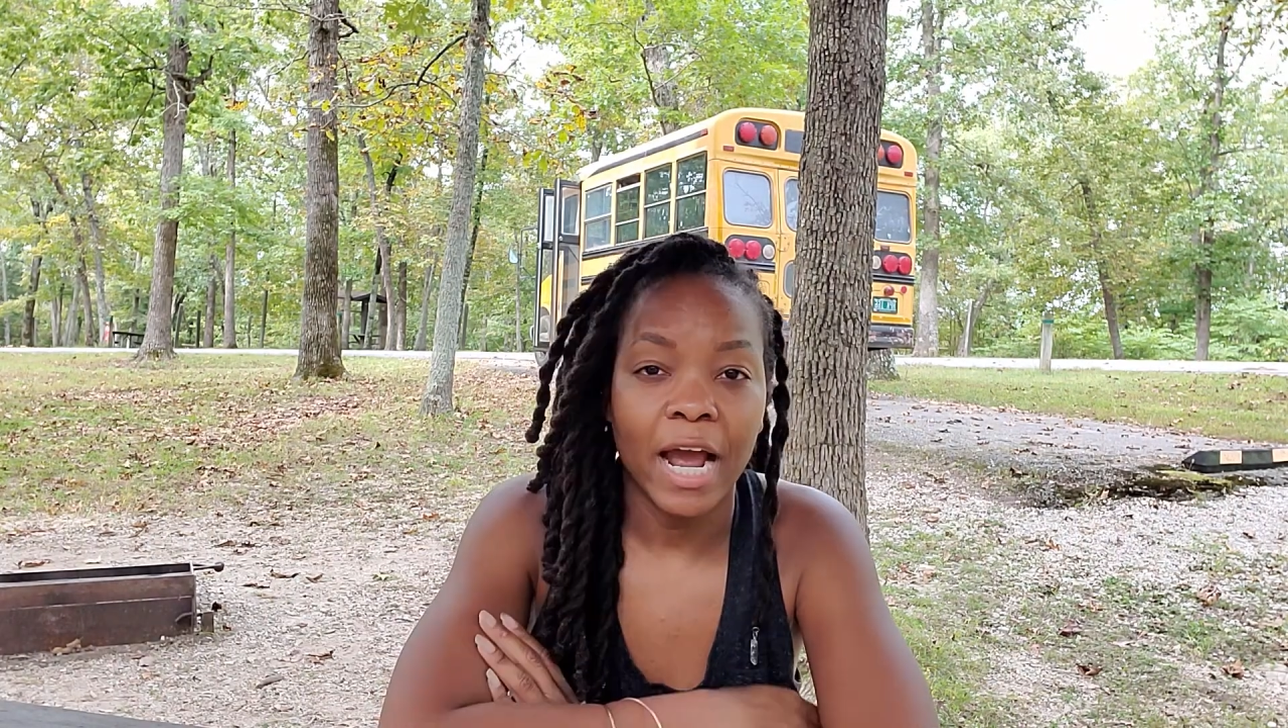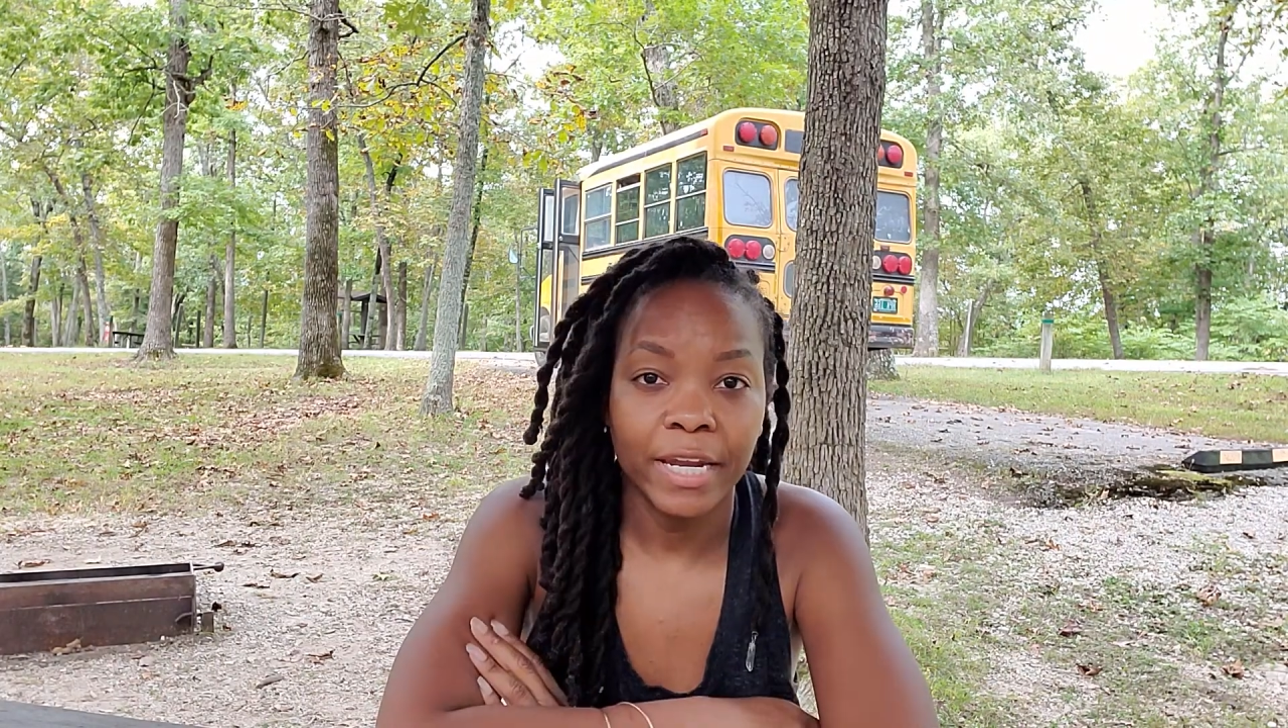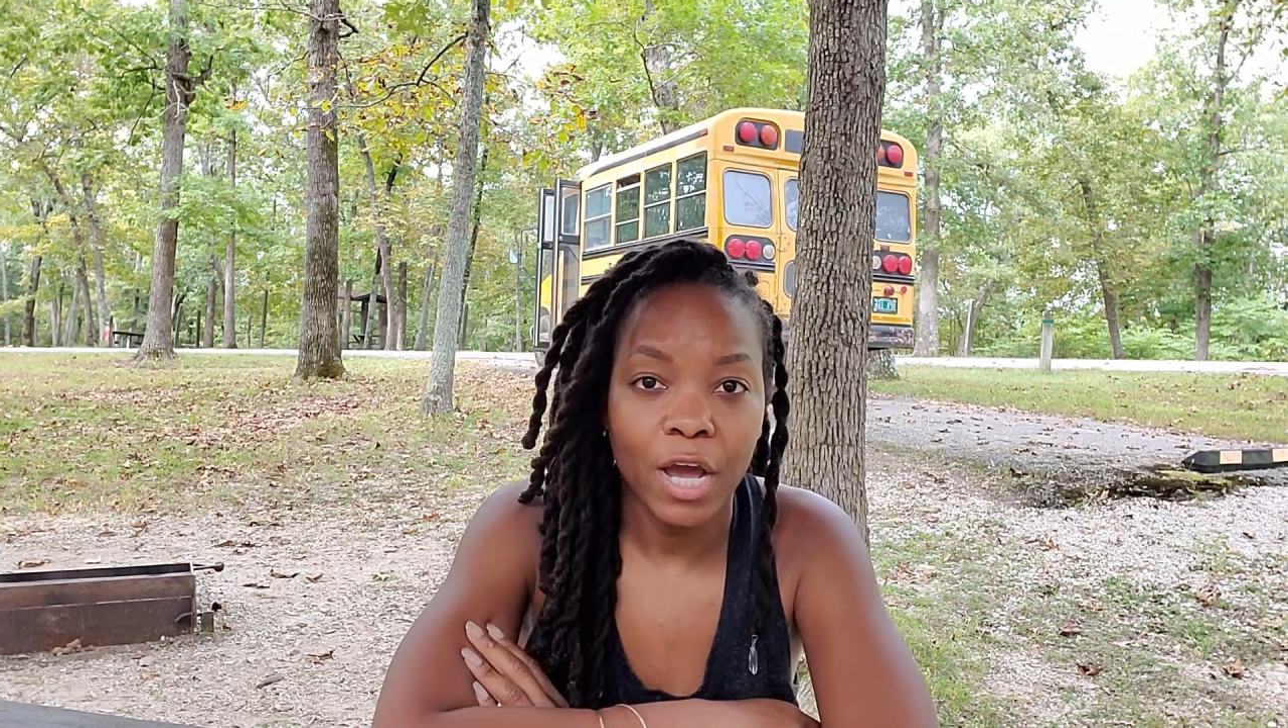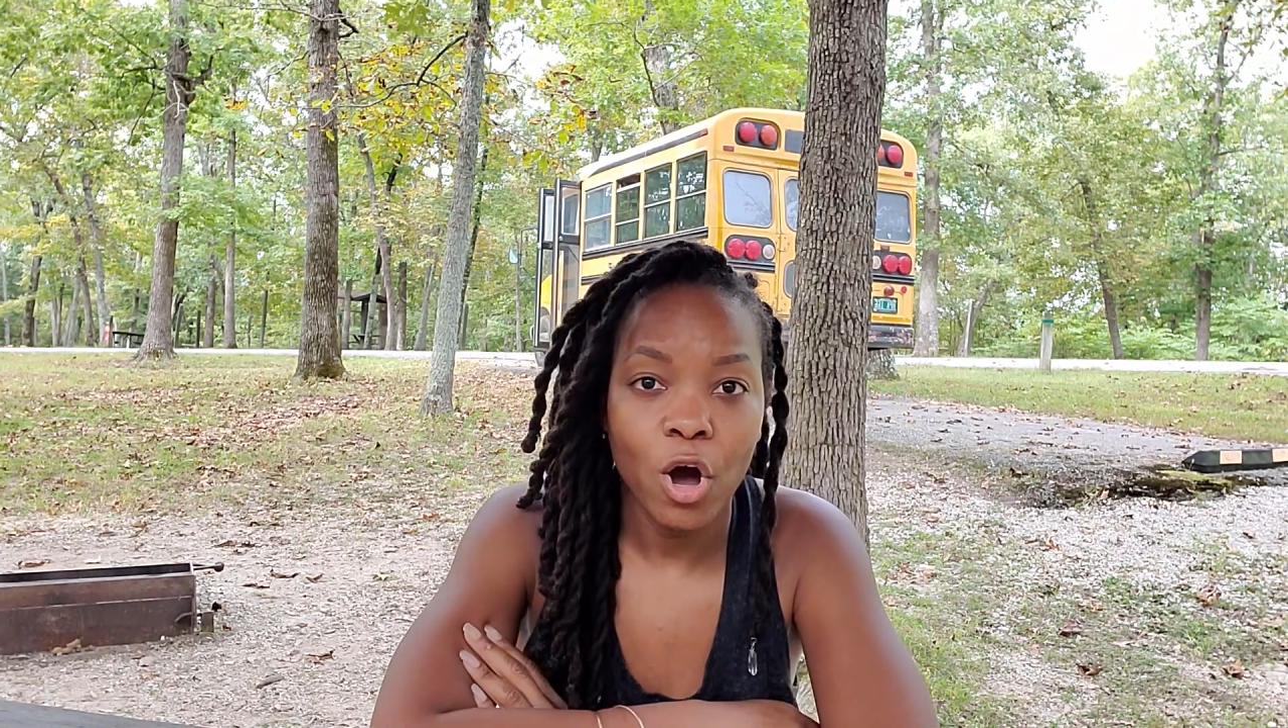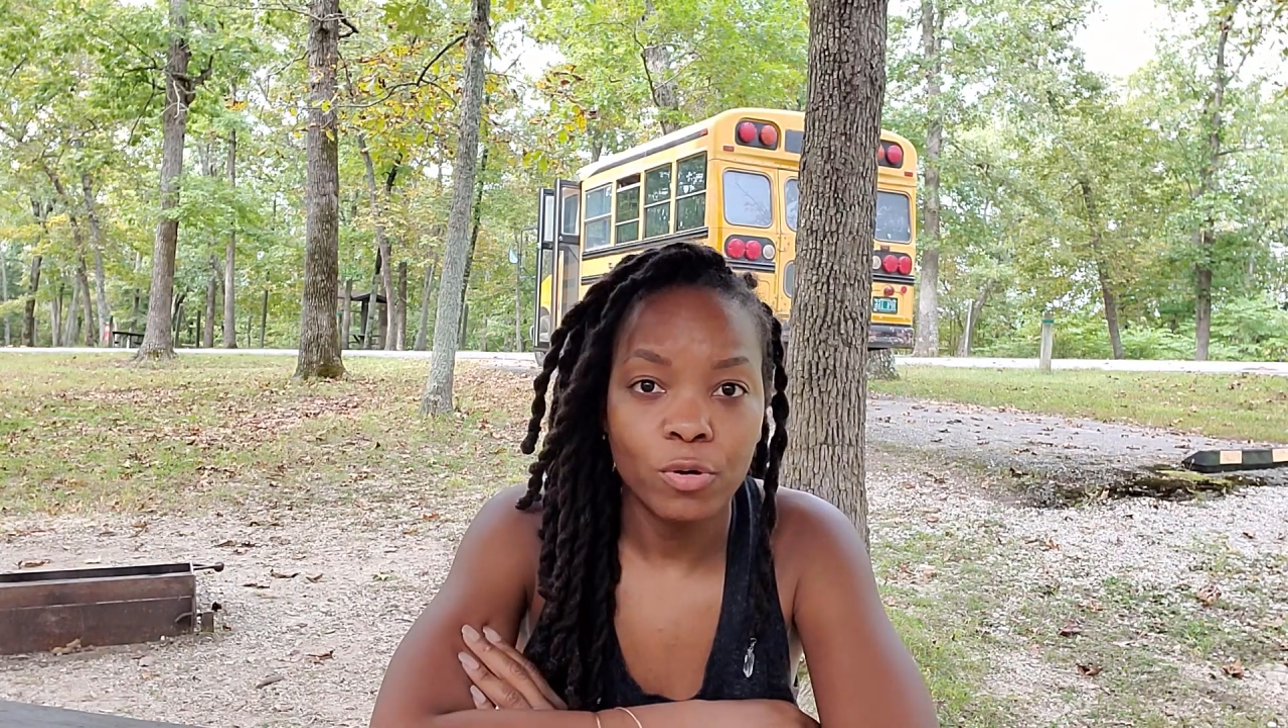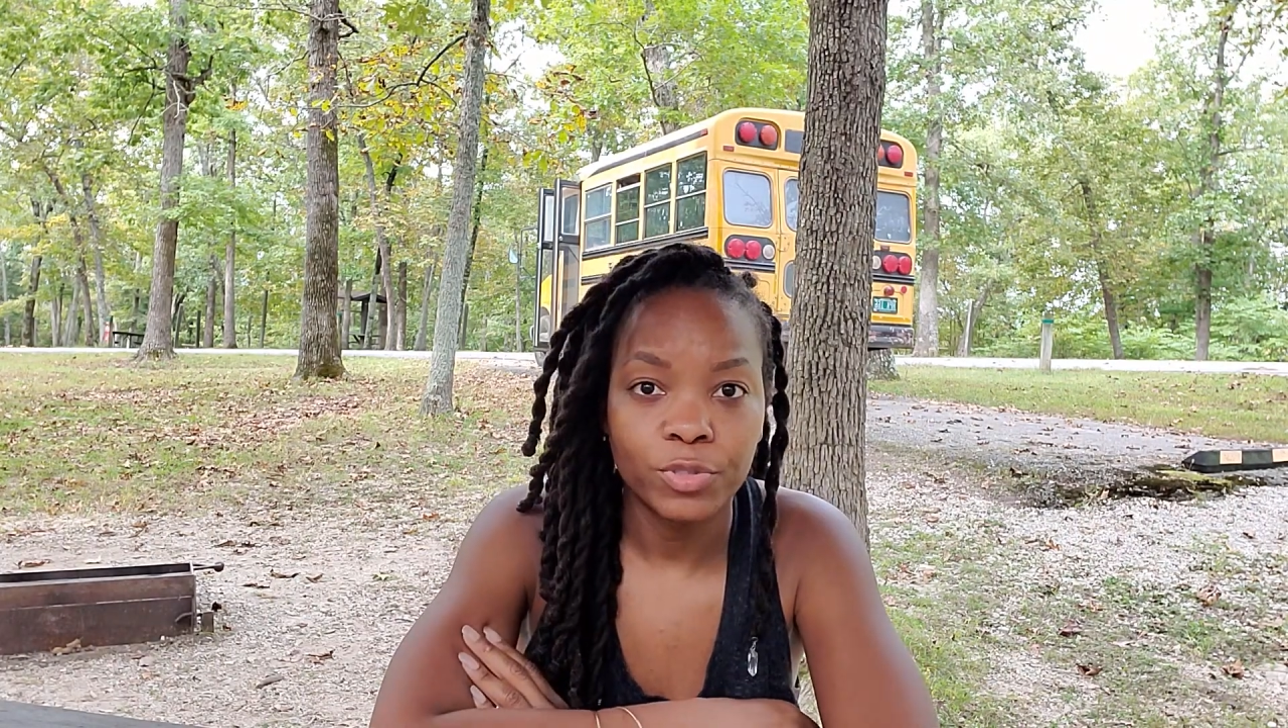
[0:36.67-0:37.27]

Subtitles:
Tiny Home